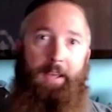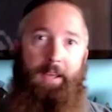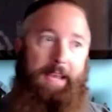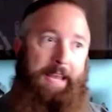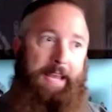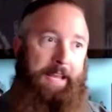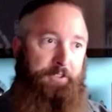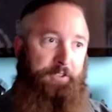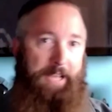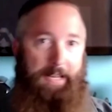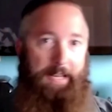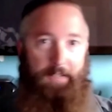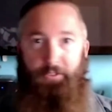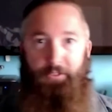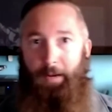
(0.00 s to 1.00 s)
and you got
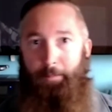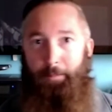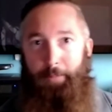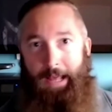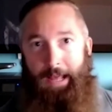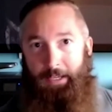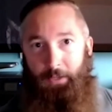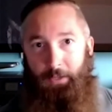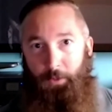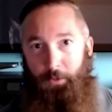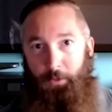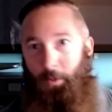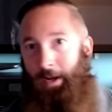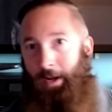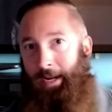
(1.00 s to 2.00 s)
to start blocking with
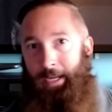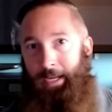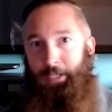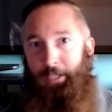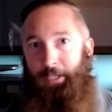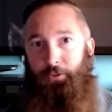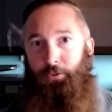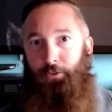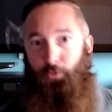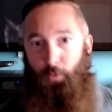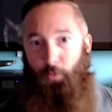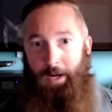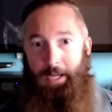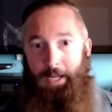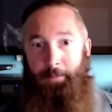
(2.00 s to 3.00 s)
180 or
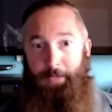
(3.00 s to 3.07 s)
220